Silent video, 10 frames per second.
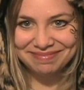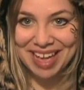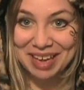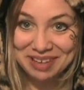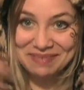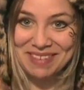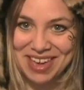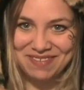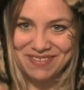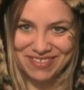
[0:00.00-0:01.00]
I'm
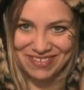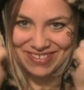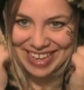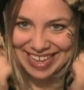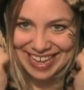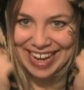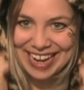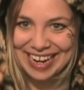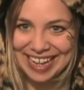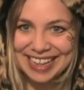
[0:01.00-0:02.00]
never going to
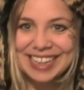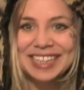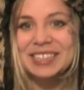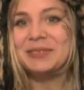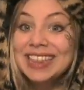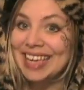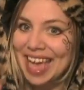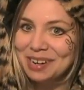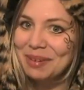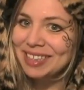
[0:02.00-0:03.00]
get it. The
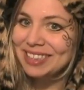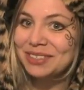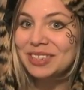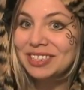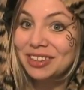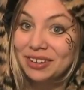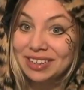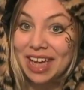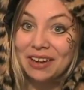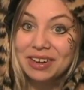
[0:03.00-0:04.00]
anime series
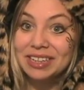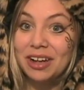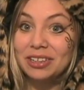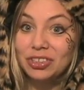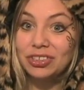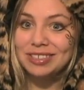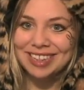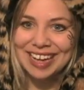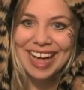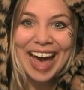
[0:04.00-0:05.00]
started airing on...
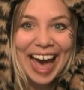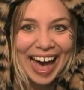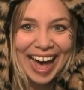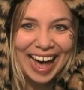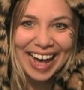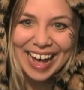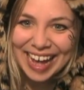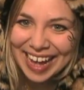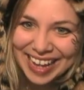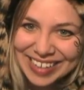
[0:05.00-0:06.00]

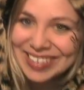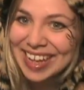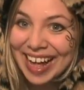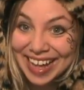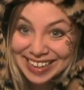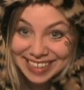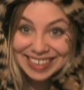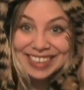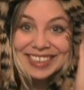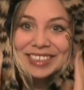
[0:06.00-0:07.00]
oh god.
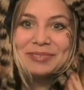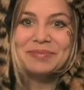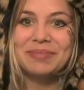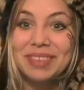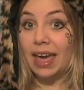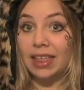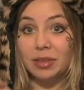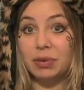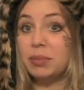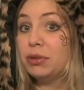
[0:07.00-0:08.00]
And
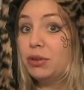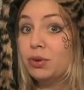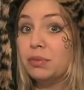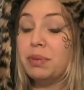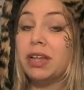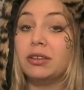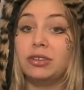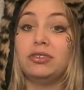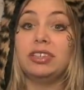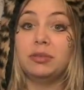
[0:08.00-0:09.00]
the people who rebel are
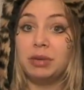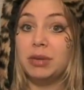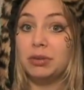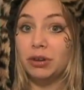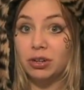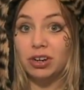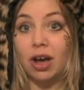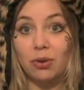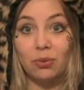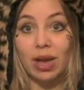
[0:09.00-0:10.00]
usually the people who are
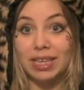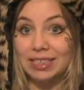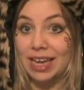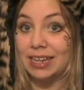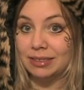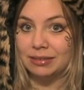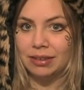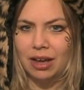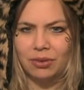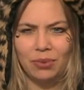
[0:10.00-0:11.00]
not ret yet...
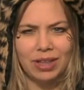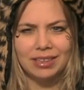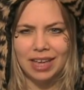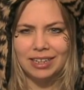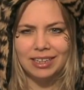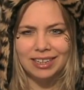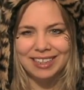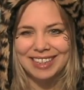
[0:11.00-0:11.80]
Not ret yeti?